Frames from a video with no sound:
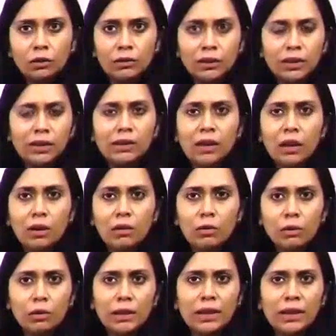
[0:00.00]
this is the
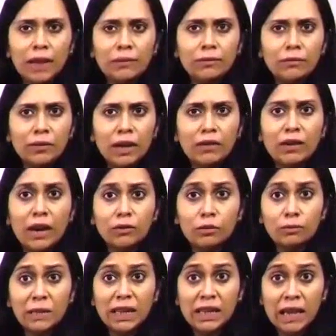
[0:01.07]
only time where we have to
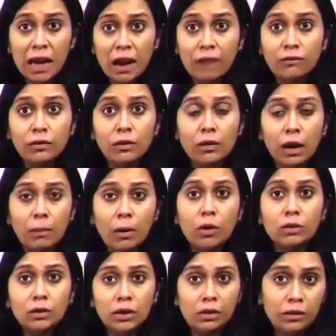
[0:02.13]
be careful
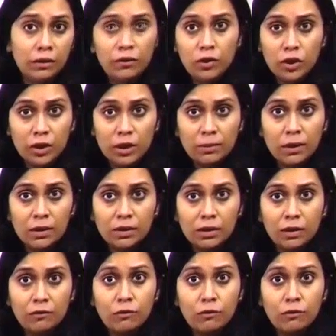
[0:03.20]
about diffusion hypoxia.